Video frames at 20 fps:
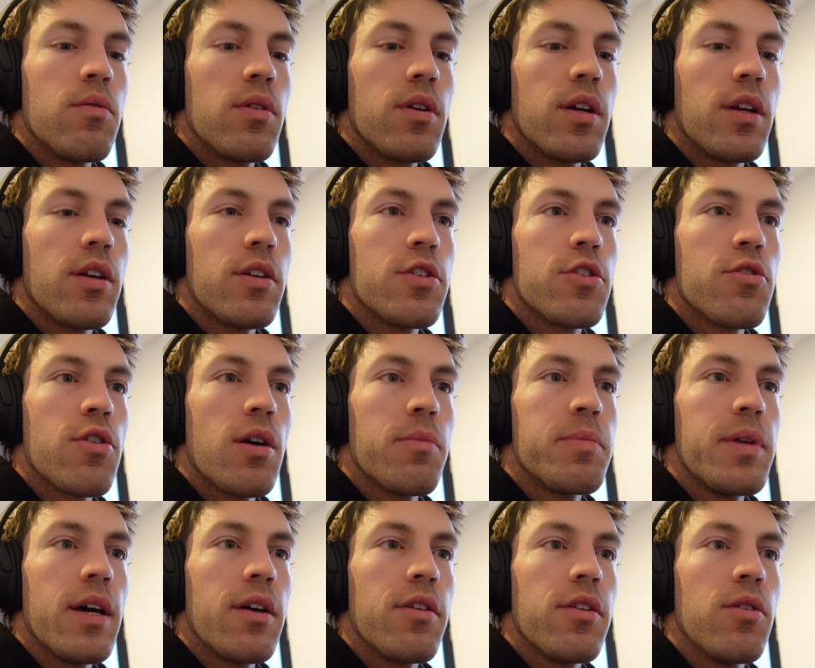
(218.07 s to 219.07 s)
Let me drop
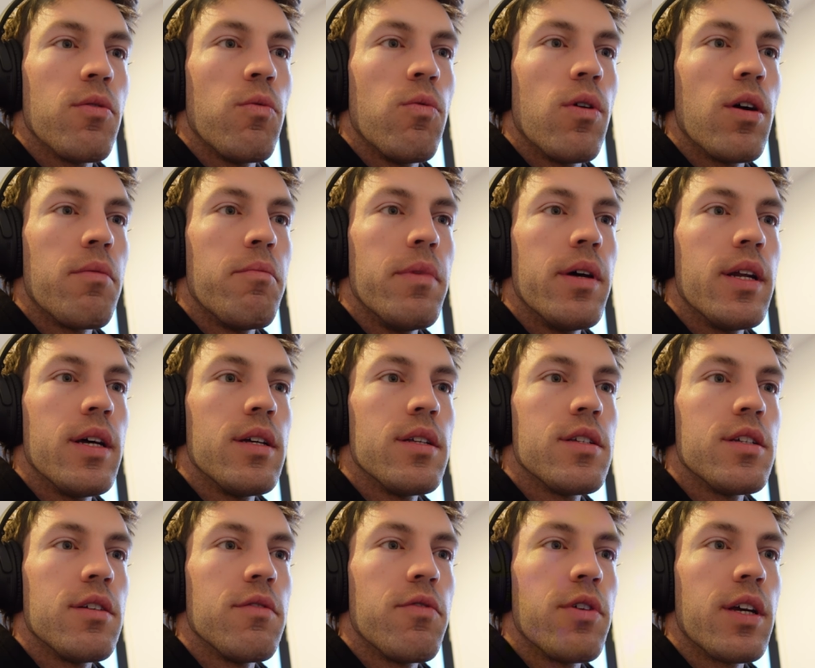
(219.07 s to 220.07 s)
down to the 1 minute,
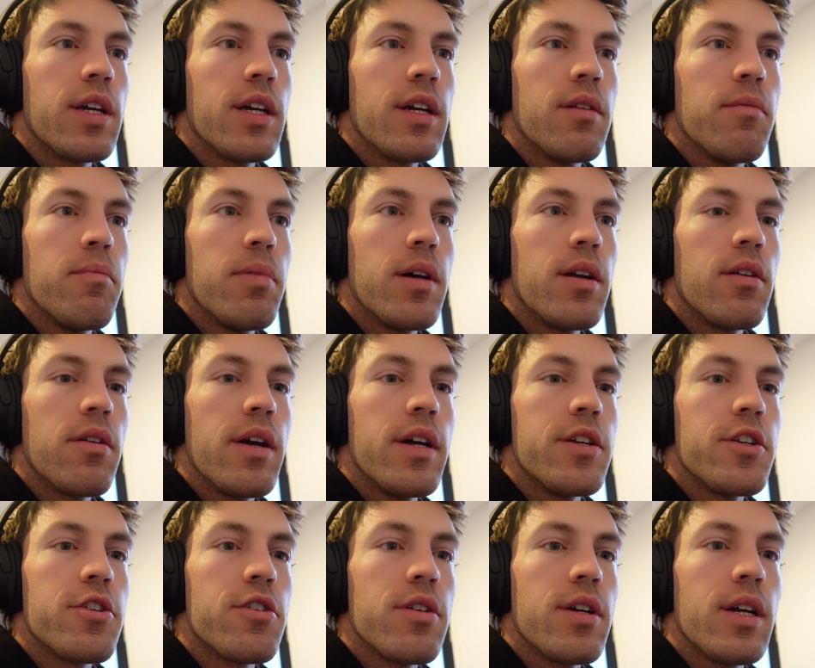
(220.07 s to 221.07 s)
see if we can get a better
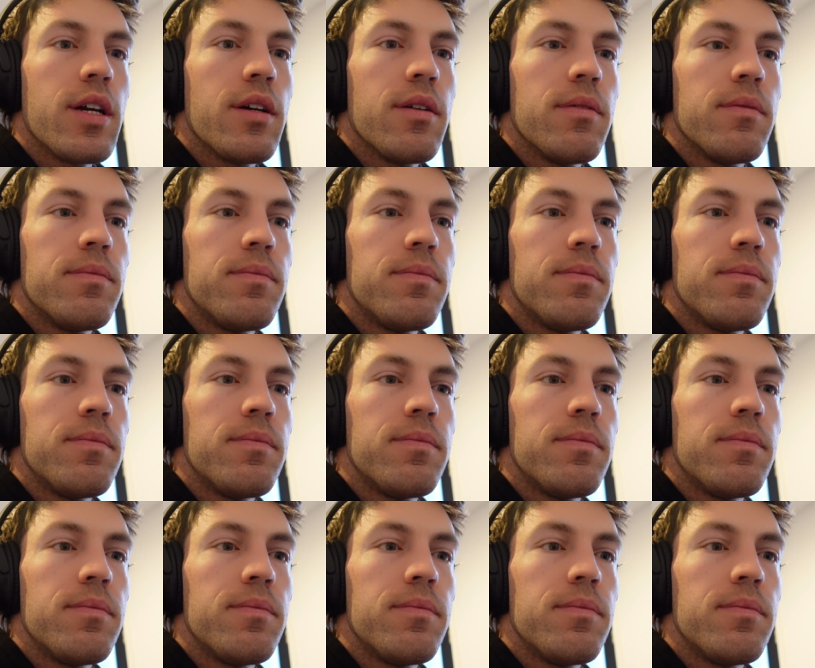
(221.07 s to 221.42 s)
entry.